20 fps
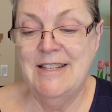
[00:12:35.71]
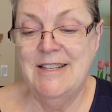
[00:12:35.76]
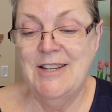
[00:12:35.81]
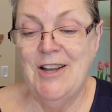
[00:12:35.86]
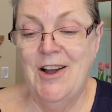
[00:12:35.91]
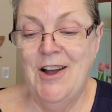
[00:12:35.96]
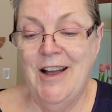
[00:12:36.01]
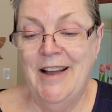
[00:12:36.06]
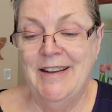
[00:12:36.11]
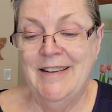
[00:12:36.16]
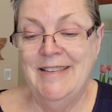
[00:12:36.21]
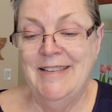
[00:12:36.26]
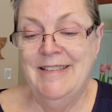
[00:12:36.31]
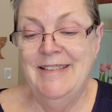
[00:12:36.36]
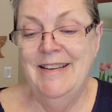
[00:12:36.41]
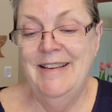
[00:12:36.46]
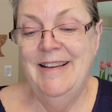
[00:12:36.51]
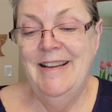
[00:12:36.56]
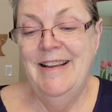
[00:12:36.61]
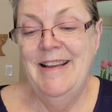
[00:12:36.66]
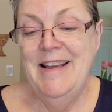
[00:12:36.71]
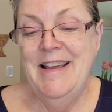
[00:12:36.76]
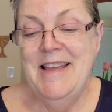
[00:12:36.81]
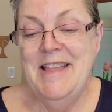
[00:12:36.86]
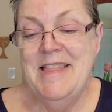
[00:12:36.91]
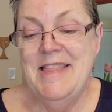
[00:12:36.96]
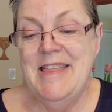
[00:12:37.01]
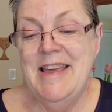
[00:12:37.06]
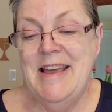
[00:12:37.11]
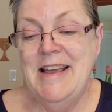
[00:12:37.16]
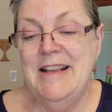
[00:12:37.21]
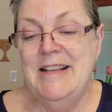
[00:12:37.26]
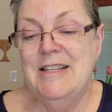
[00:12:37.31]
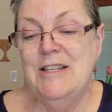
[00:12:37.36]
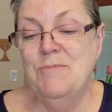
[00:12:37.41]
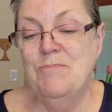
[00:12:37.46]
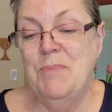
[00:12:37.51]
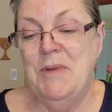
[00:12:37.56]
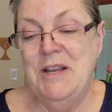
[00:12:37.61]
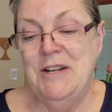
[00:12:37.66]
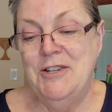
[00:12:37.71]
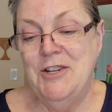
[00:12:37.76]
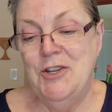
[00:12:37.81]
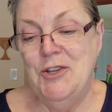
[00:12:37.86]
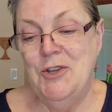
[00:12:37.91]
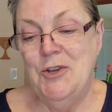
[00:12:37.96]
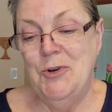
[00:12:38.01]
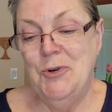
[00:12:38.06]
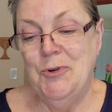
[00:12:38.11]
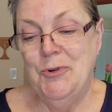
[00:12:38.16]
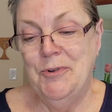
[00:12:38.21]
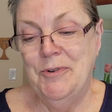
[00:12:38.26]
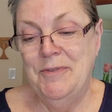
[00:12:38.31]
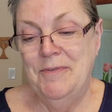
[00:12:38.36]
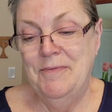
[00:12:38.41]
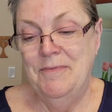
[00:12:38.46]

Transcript: dawn. Thanks be to you.